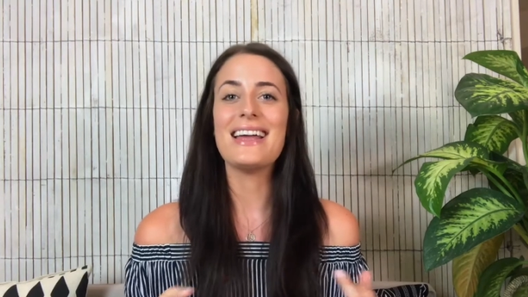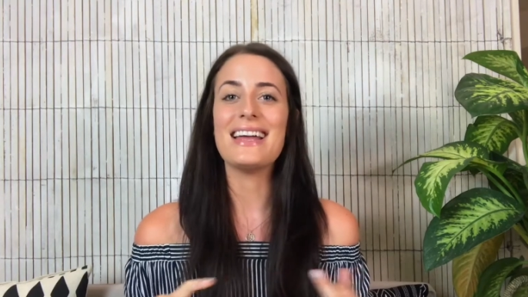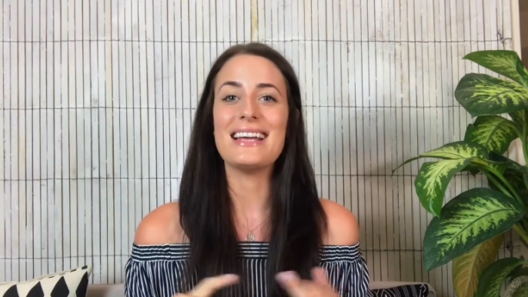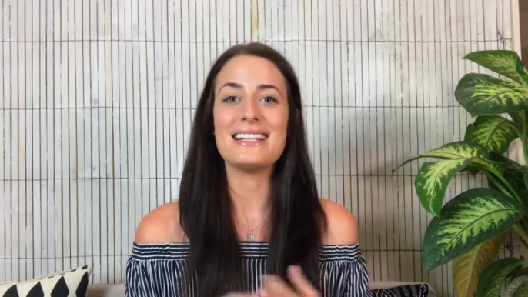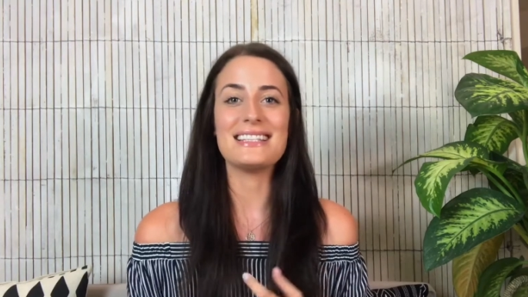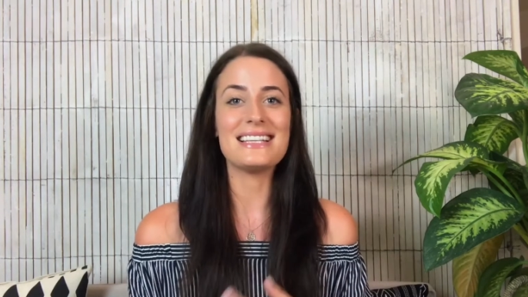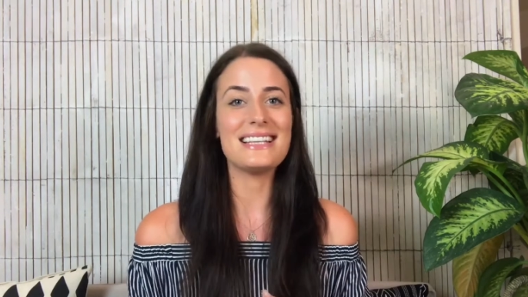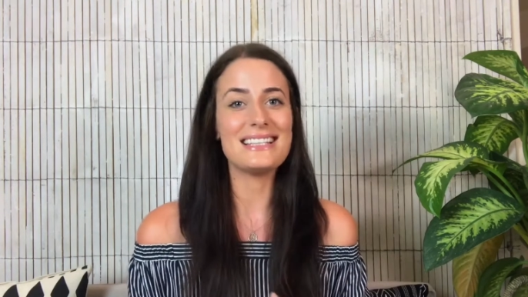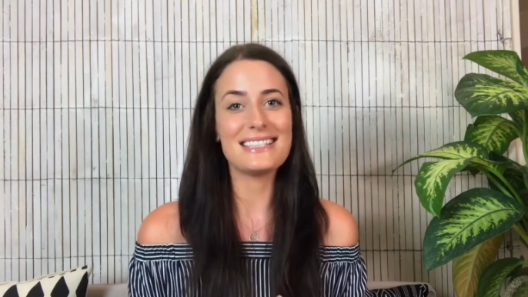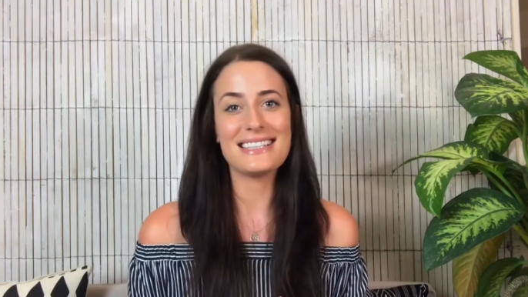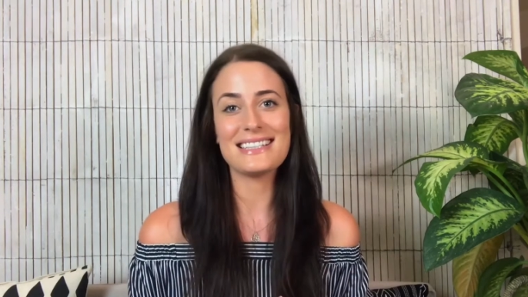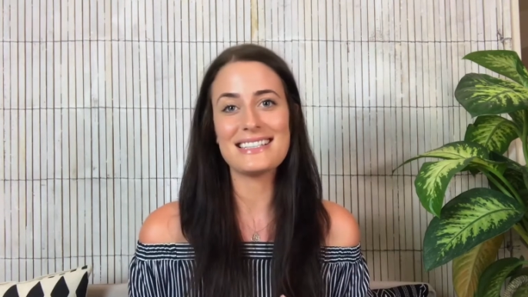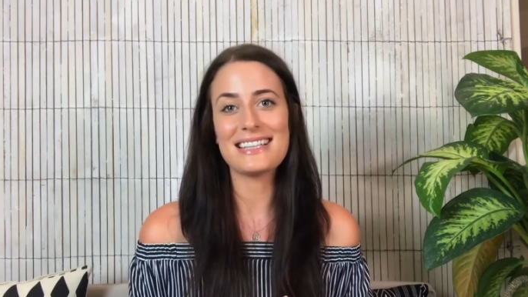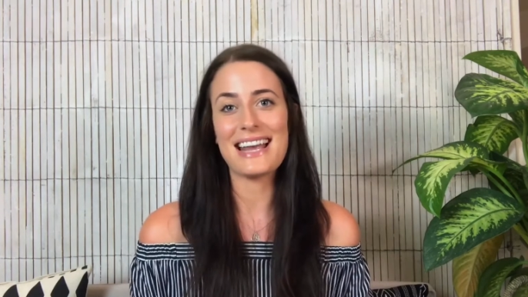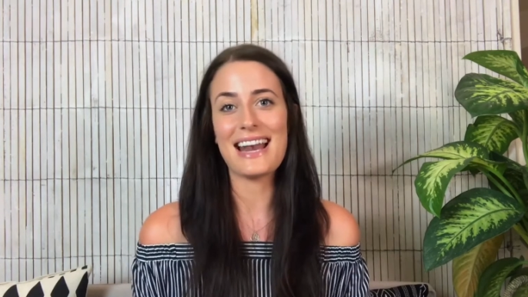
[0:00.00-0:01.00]
it's easy
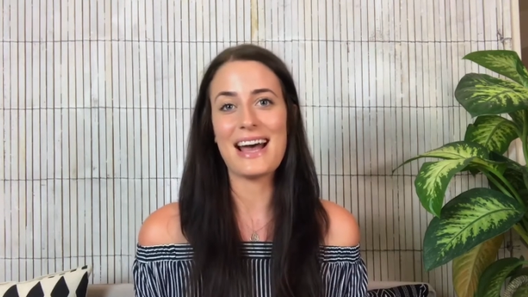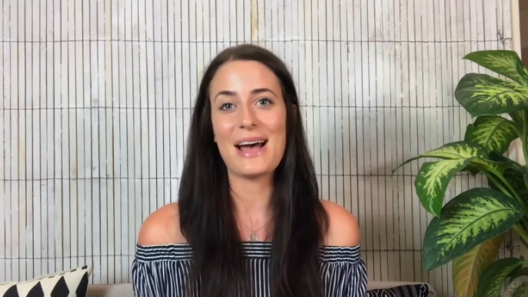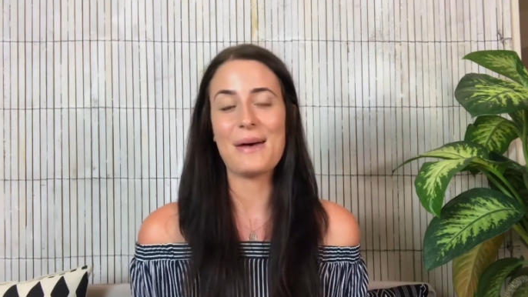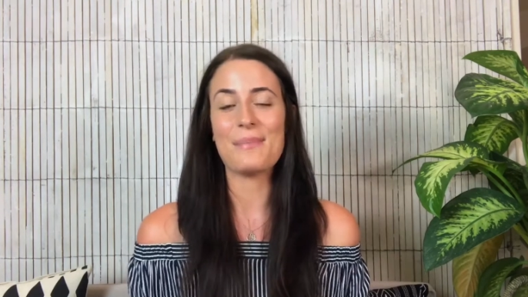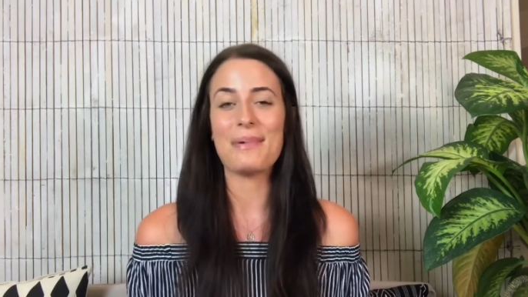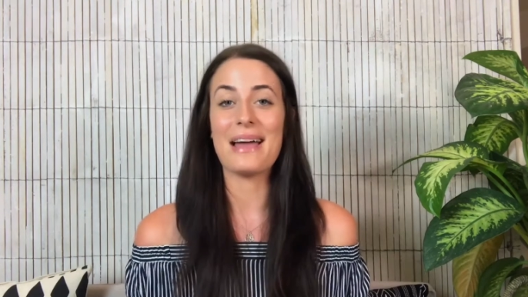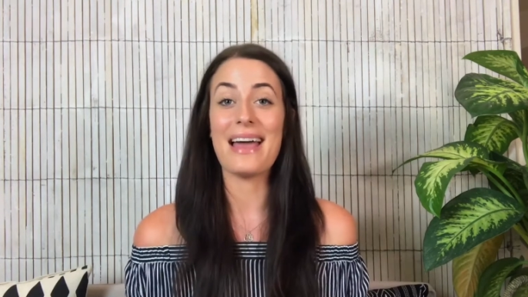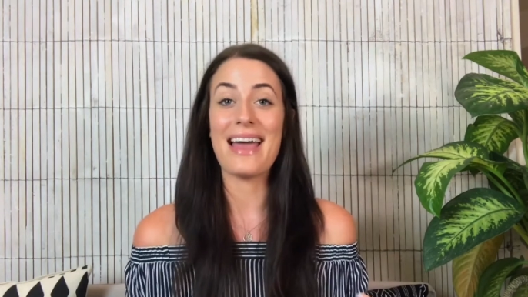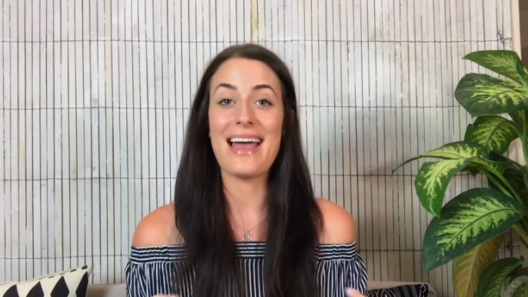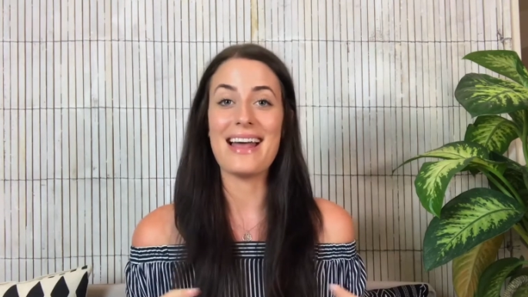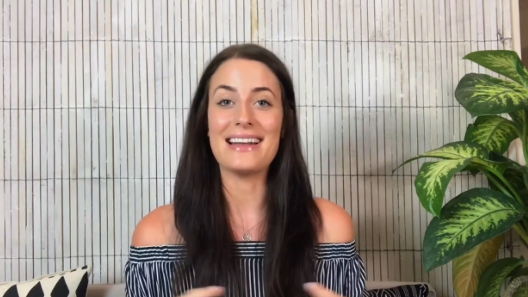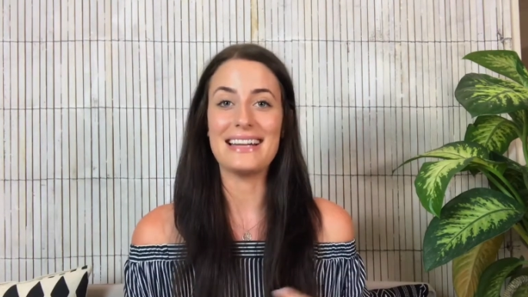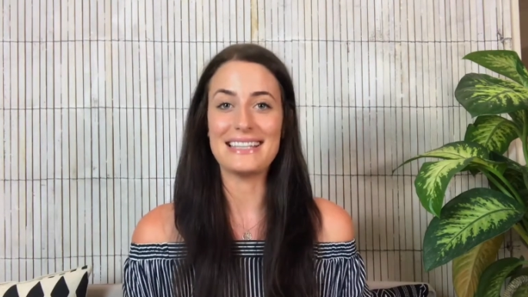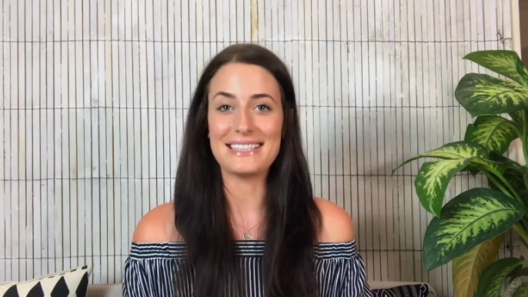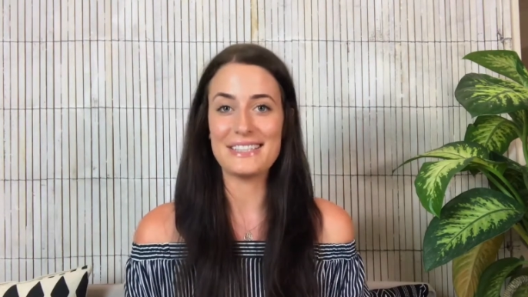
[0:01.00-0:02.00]
to set up,
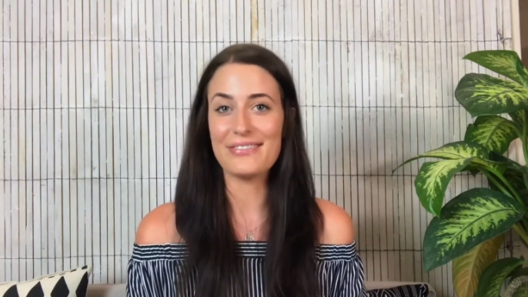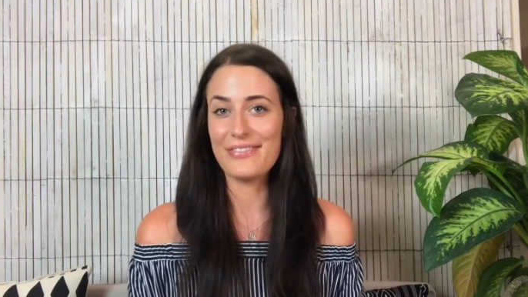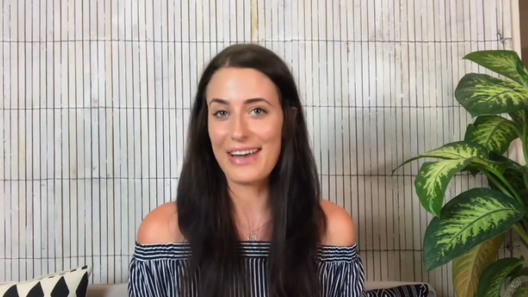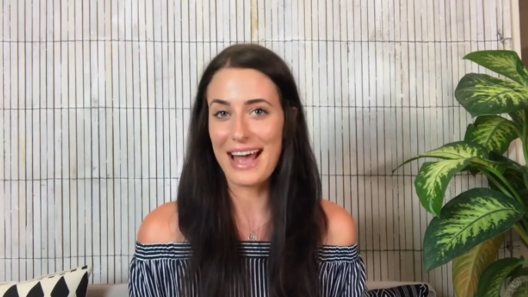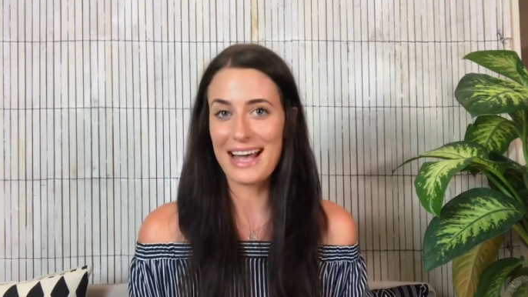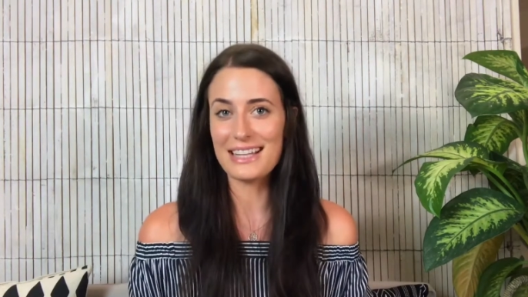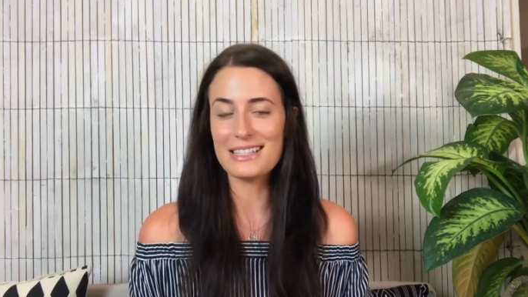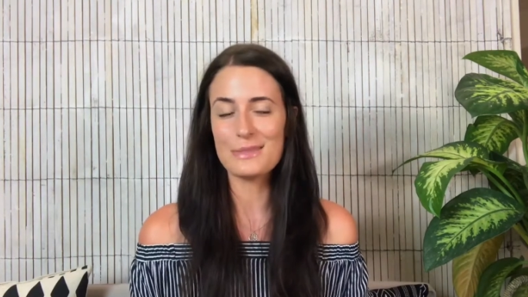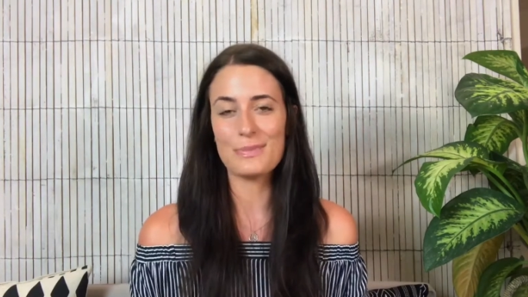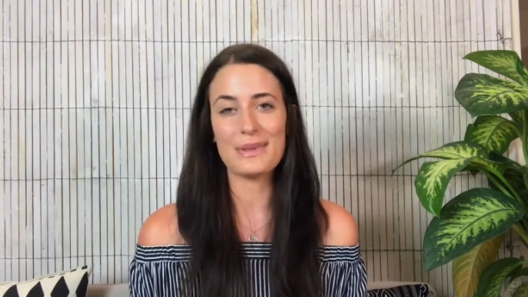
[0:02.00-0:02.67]
and it's fast,